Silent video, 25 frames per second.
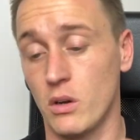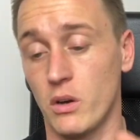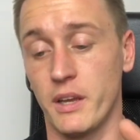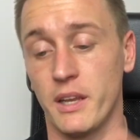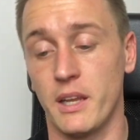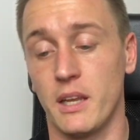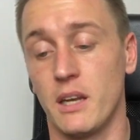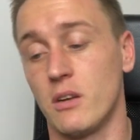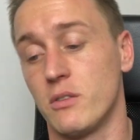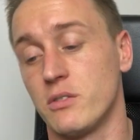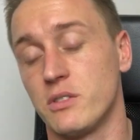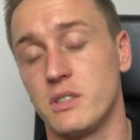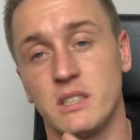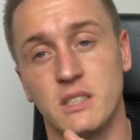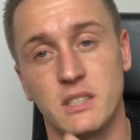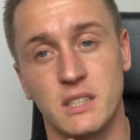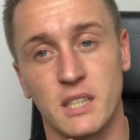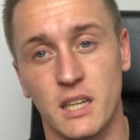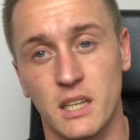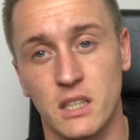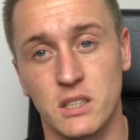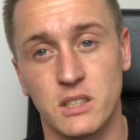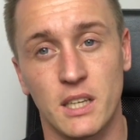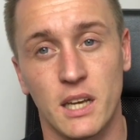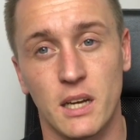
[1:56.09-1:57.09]
I then obviously
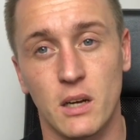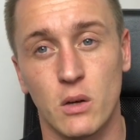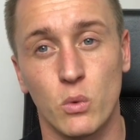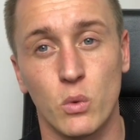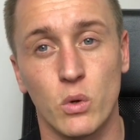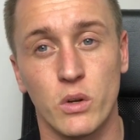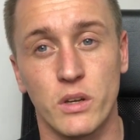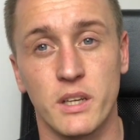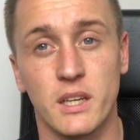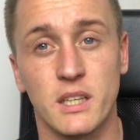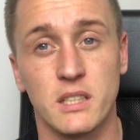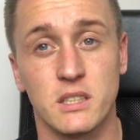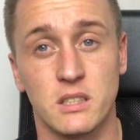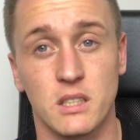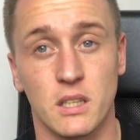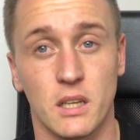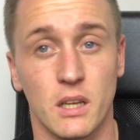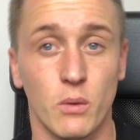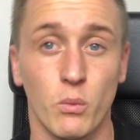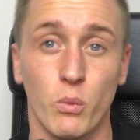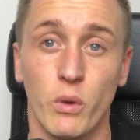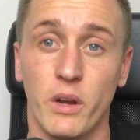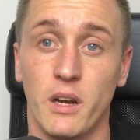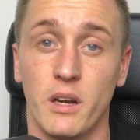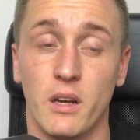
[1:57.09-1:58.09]
set the channel on this so
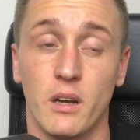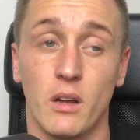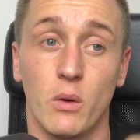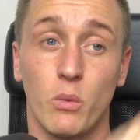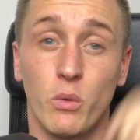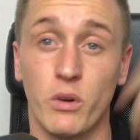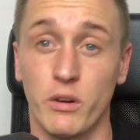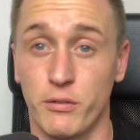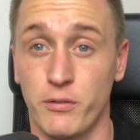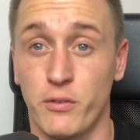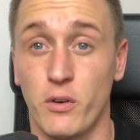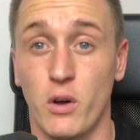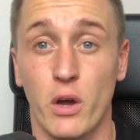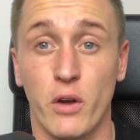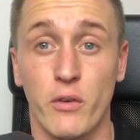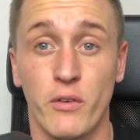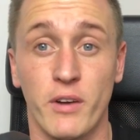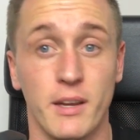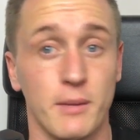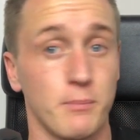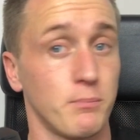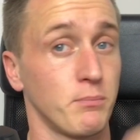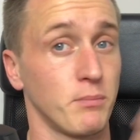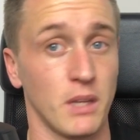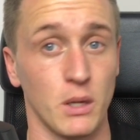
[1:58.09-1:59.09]
that when I want to fire
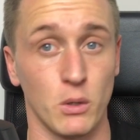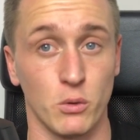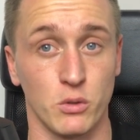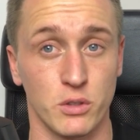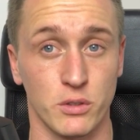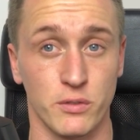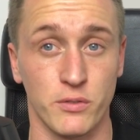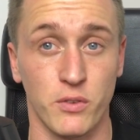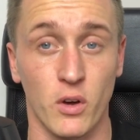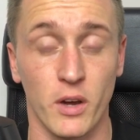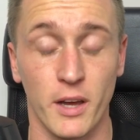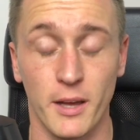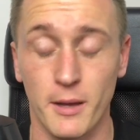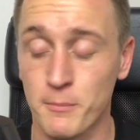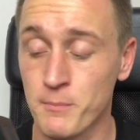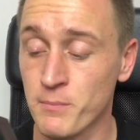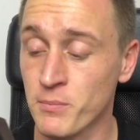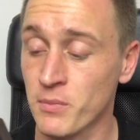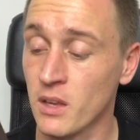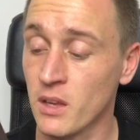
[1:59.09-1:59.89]
it, it will just fire.